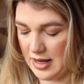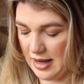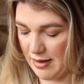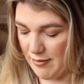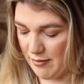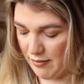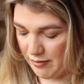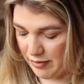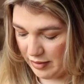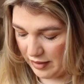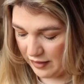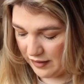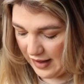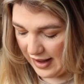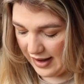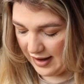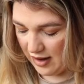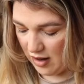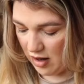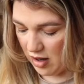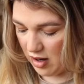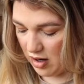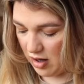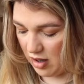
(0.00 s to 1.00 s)
But
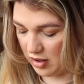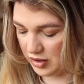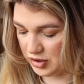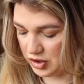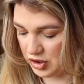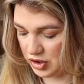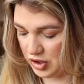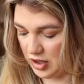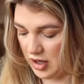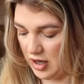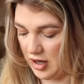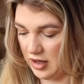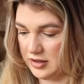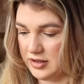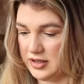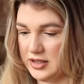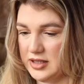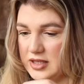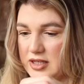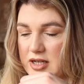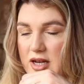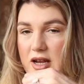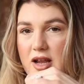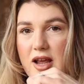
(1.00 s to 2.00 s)
they are
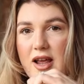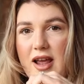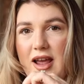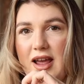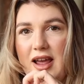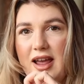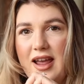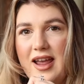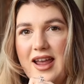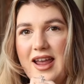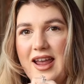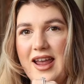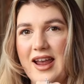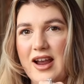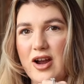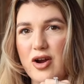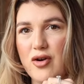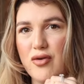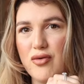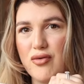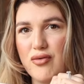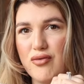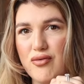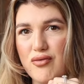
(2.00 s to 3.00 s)
just
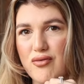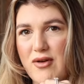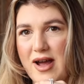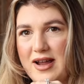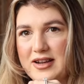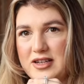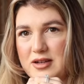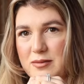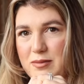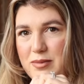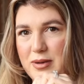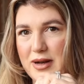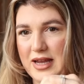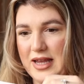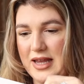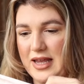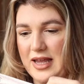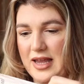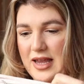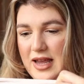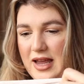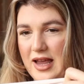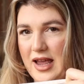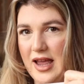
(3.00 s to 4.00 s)

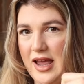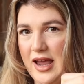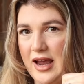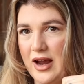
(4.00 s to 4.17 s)
incredibly